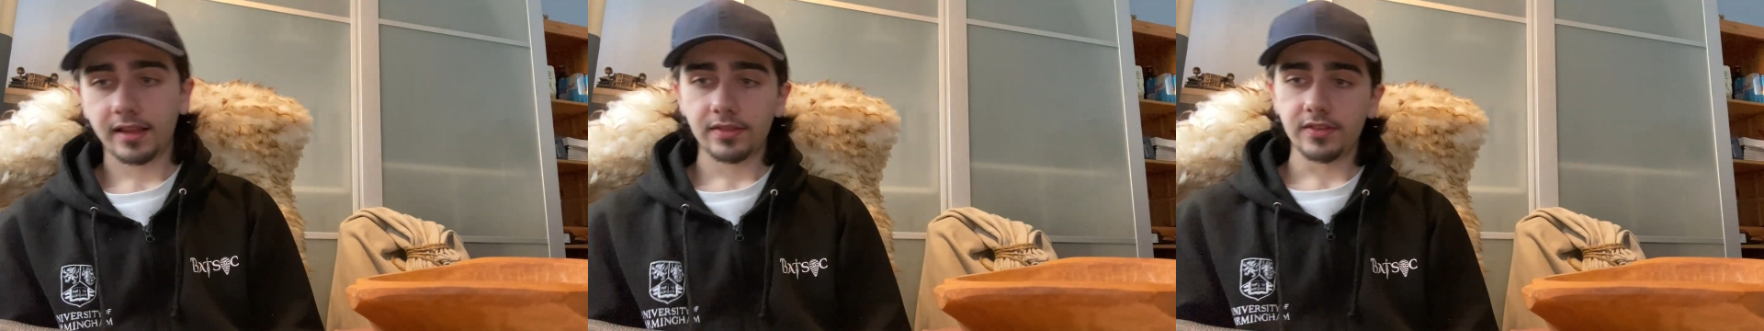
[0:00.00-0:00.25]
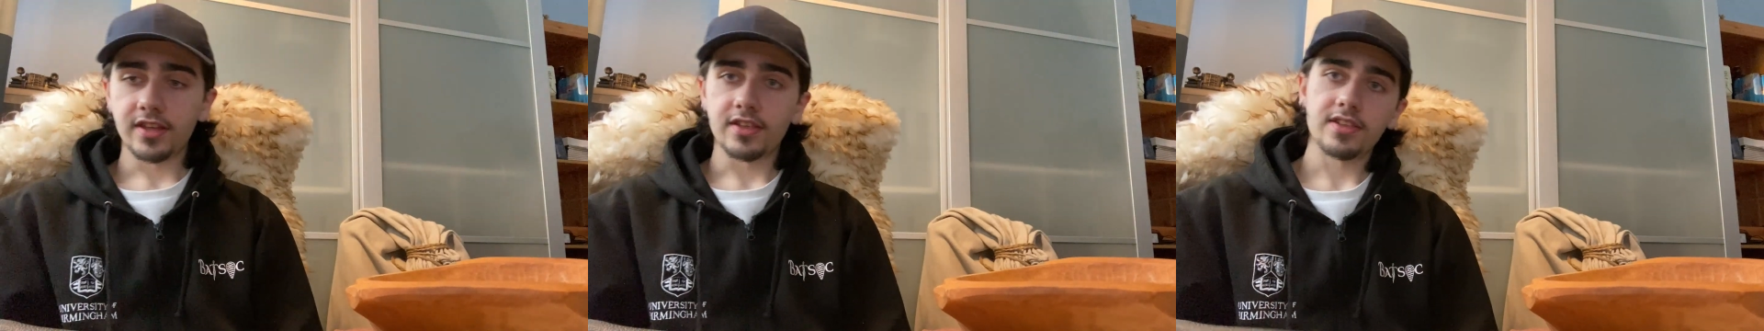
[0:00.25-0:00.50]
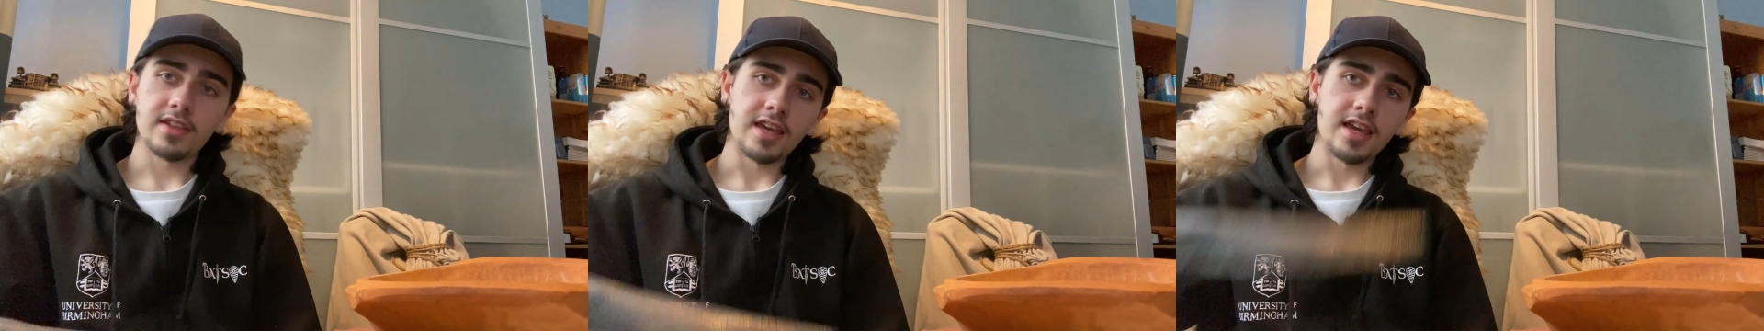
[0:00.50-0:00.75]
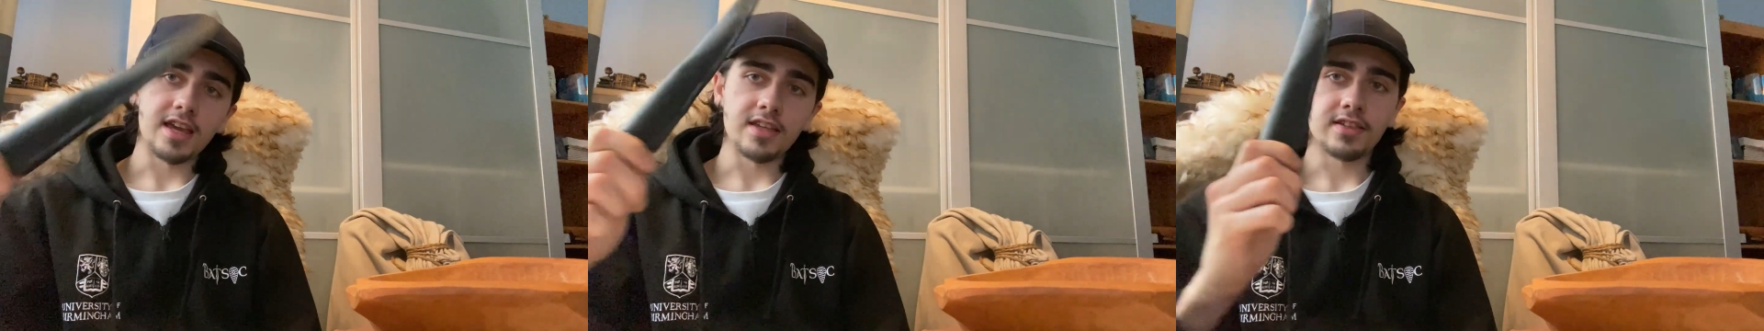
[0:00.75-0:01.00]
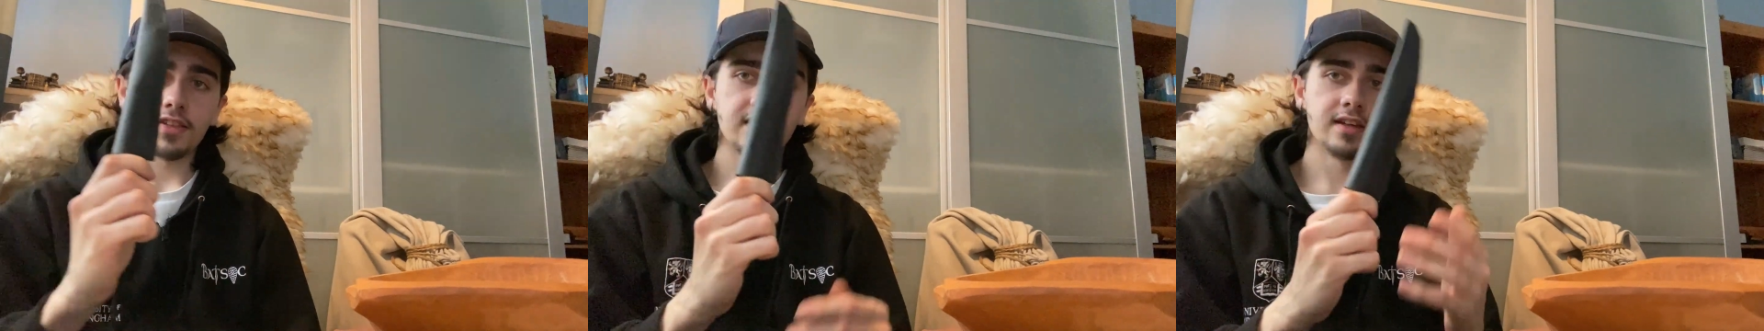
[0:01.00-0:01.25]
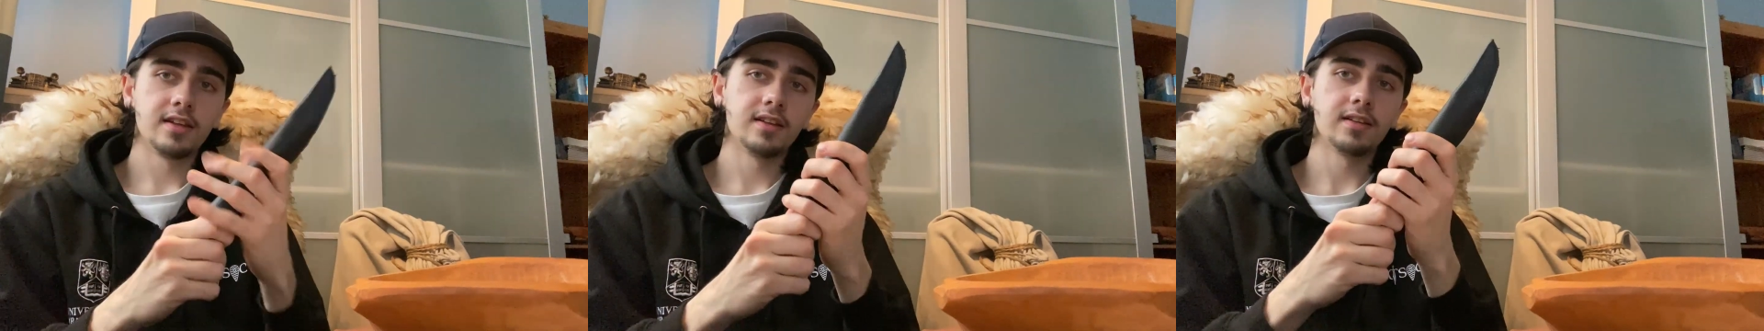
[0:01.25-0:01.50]
This is
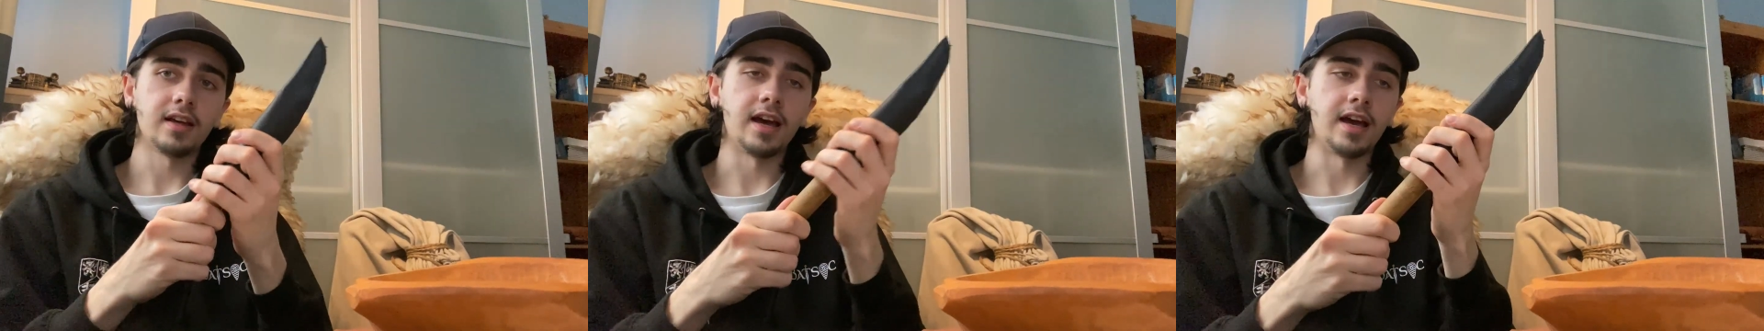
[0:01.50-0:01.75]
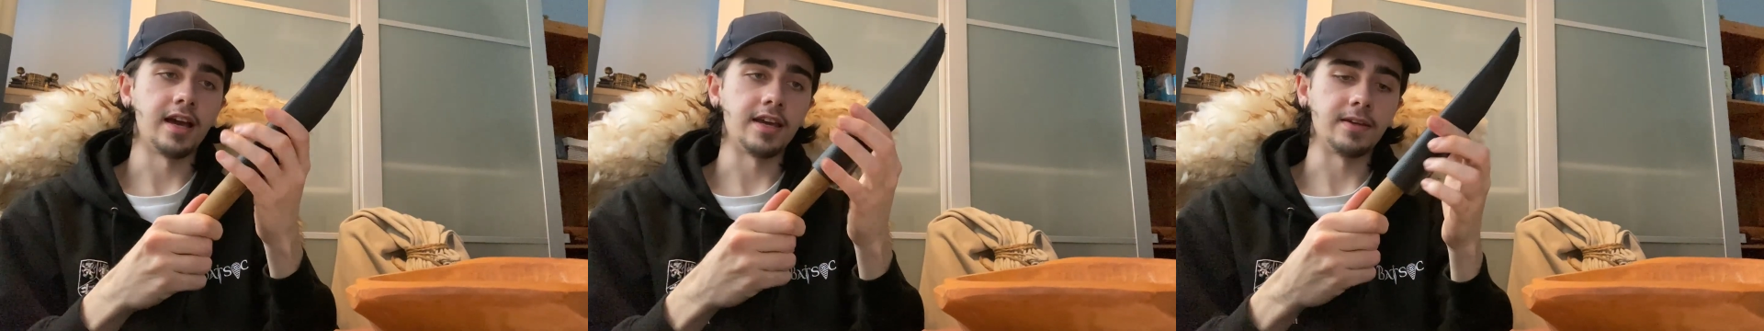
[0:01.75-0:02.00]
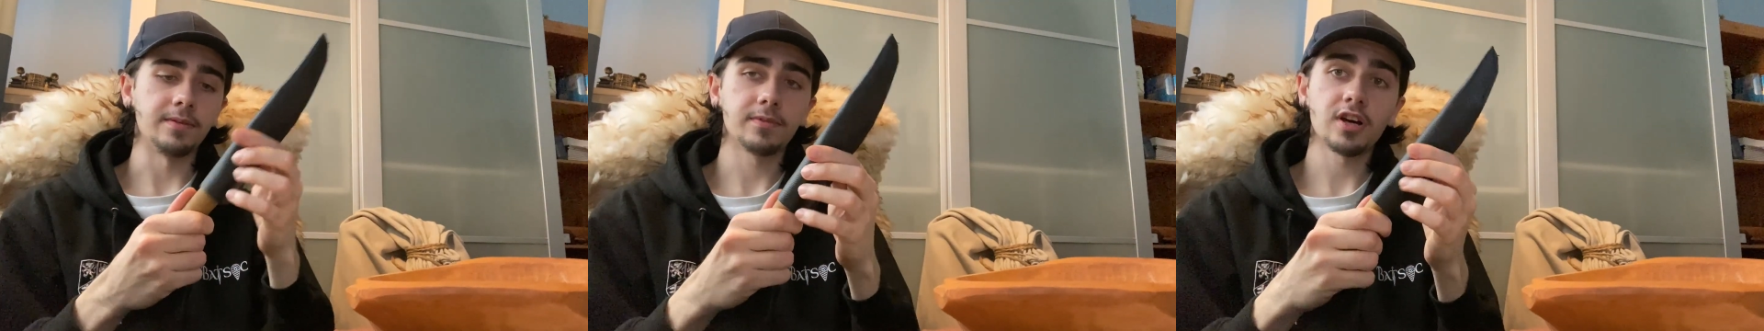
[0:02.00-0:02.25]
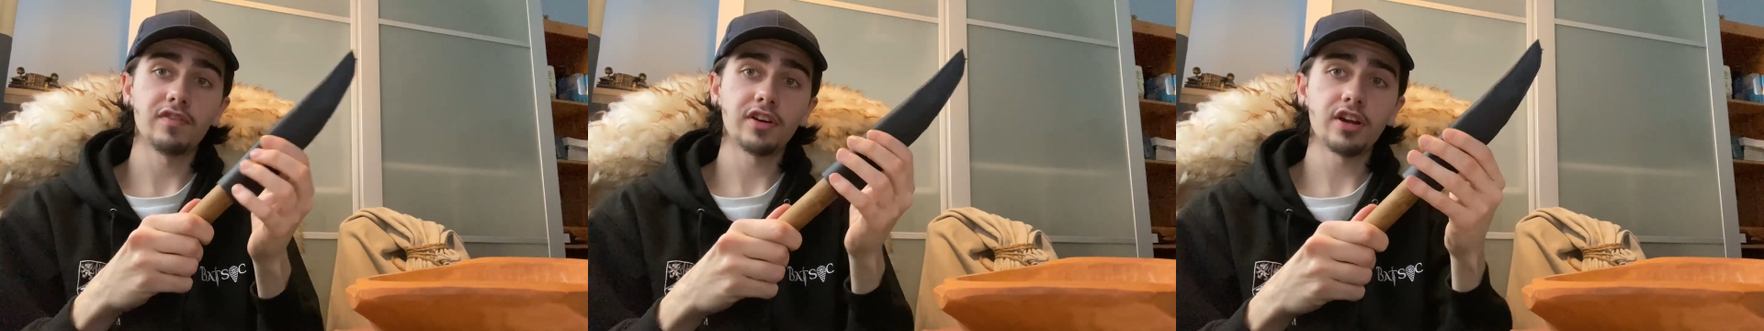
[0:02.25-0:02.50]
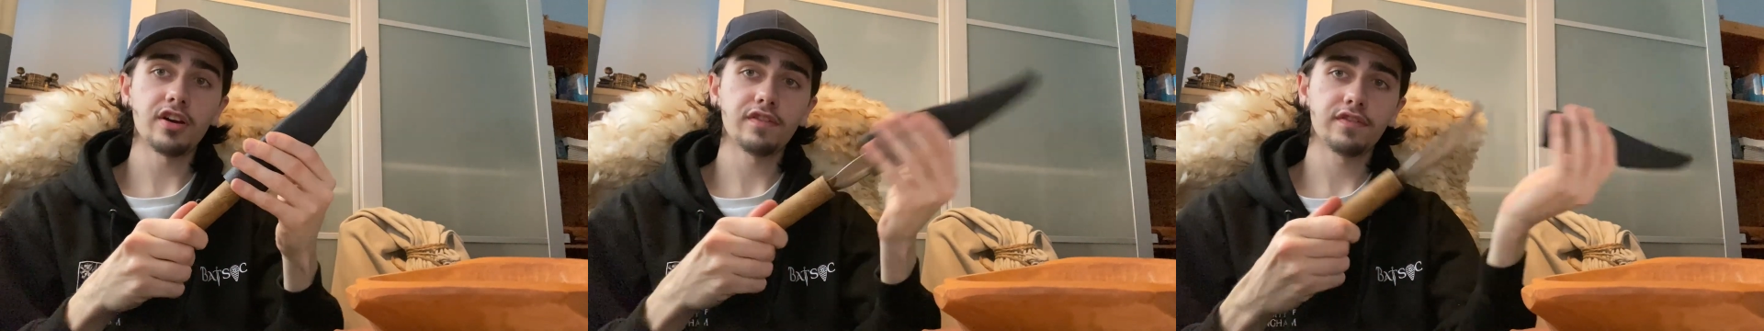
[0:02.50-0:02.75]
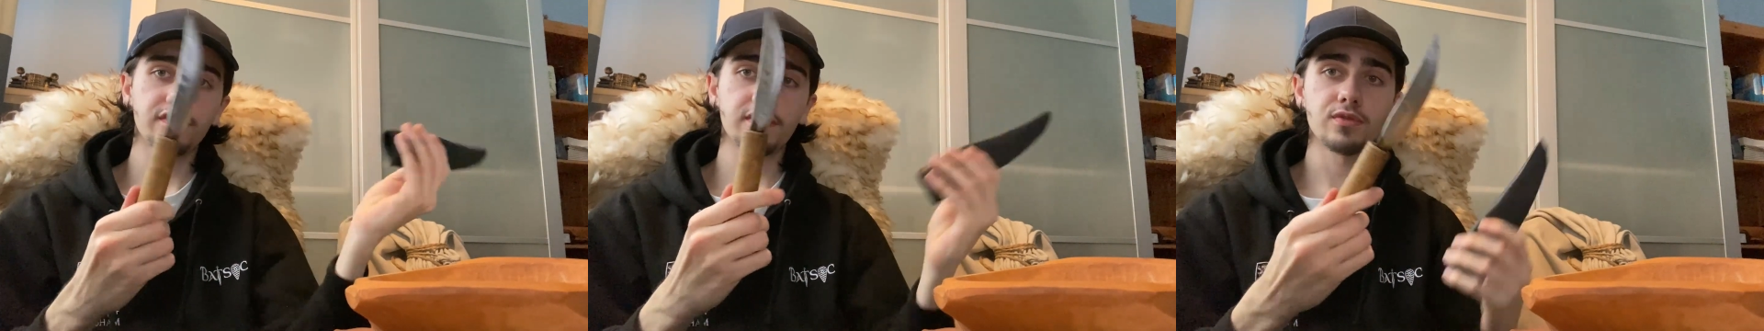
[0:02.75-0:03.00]
a carving
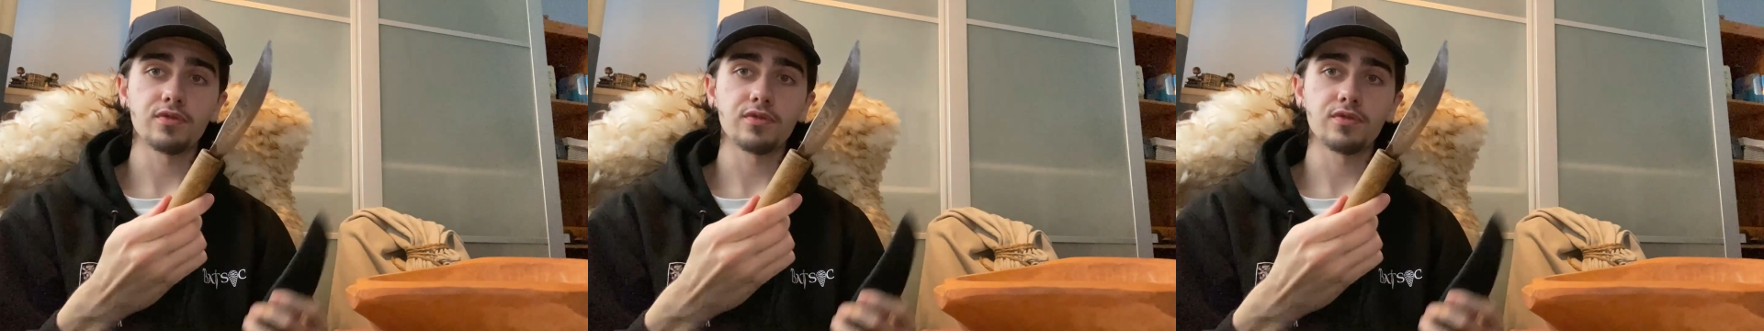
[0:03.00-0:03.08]
knife